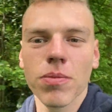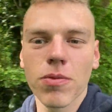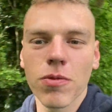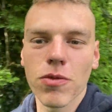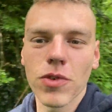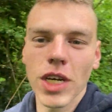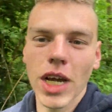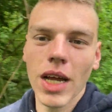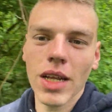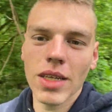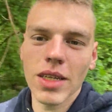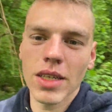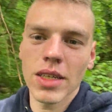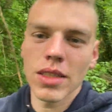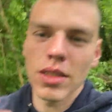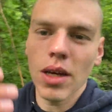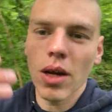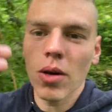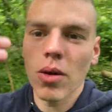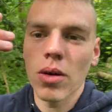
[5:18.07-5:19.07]
reality
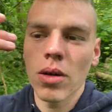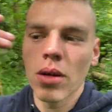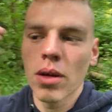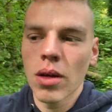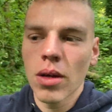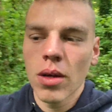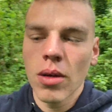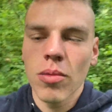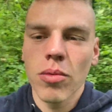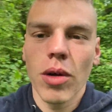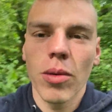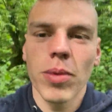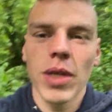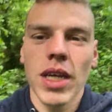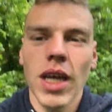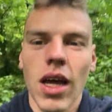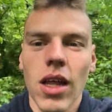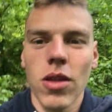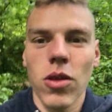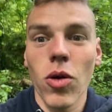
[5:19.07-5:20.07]
now where we
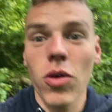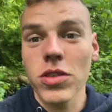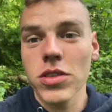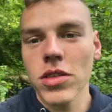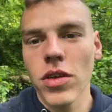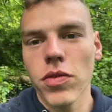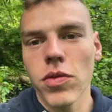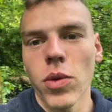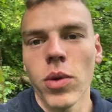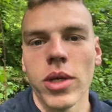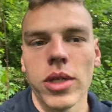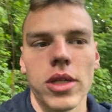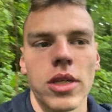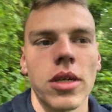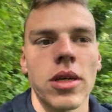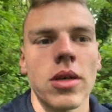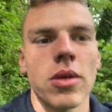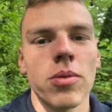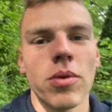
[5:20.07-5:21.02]
get a lot of stuff quick,